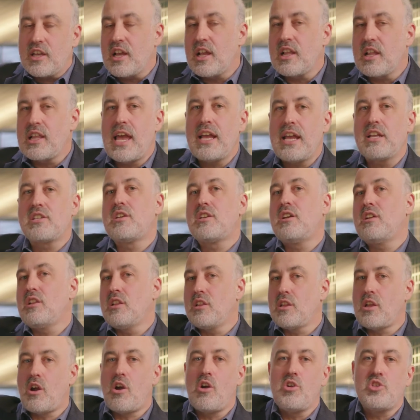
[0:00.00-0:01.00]
collect
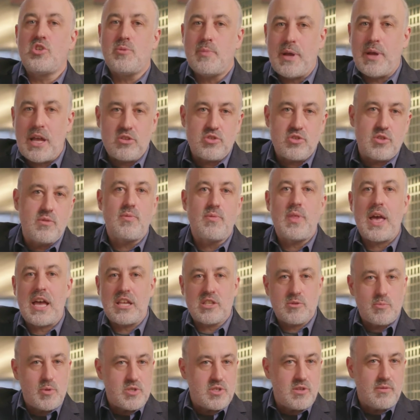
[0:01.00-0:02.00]
large amounts of that
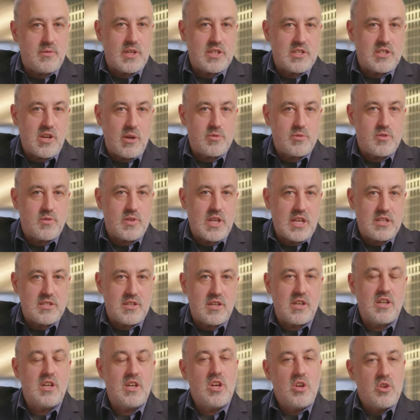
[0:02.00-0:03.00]
specific types of
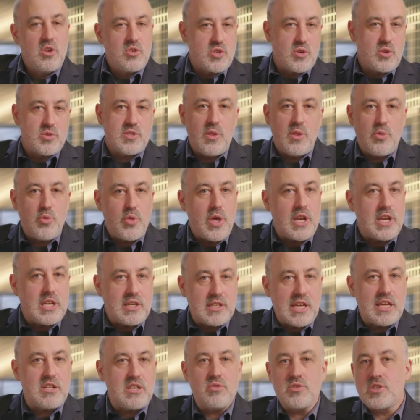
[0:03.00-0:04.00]
data. So synthetic
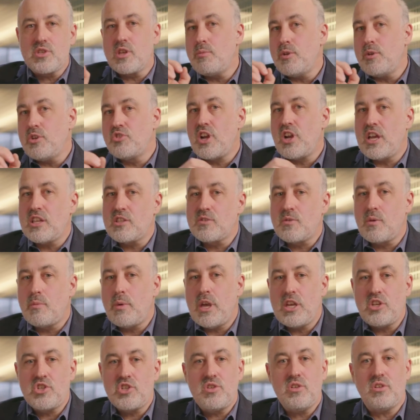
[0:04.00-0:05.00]
data is gonna be
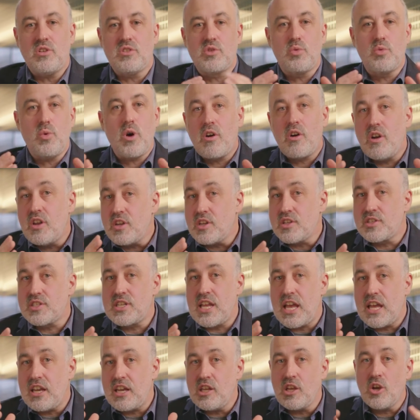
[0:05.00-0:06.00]
transformational to our
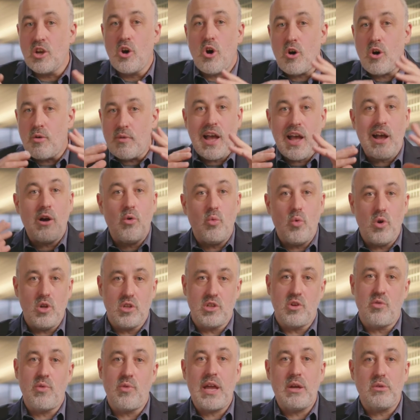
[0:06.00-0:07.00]
understanding of our
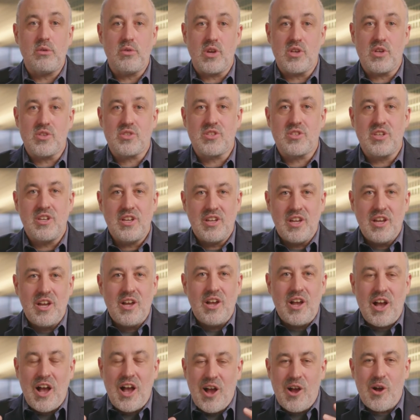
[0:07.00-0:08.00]
world around us
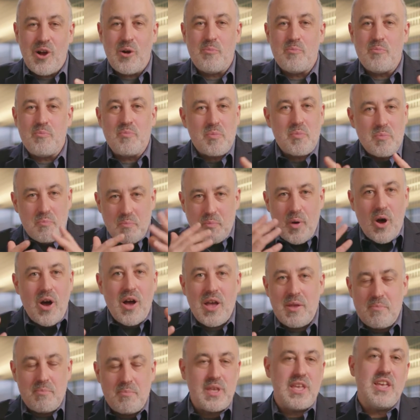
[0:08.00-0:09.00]
um,
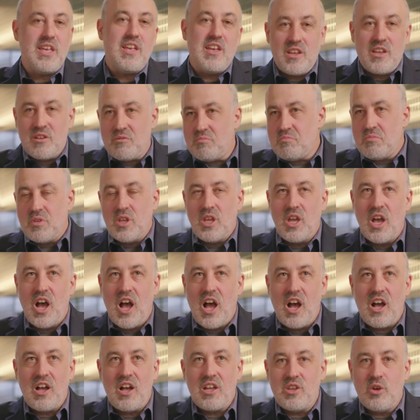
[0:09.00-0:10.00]
by being
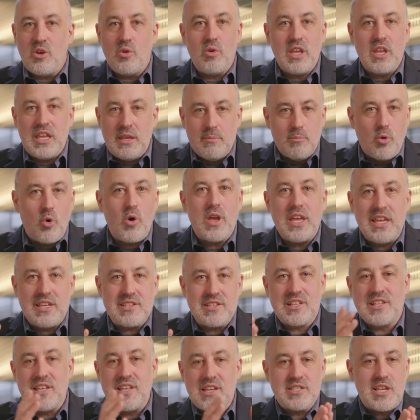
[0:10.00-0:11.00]
uh, you know, more
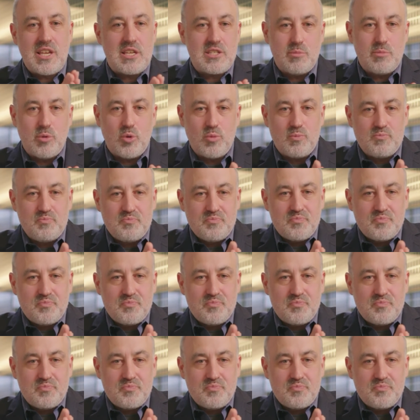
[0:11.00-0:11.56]
easily accessible.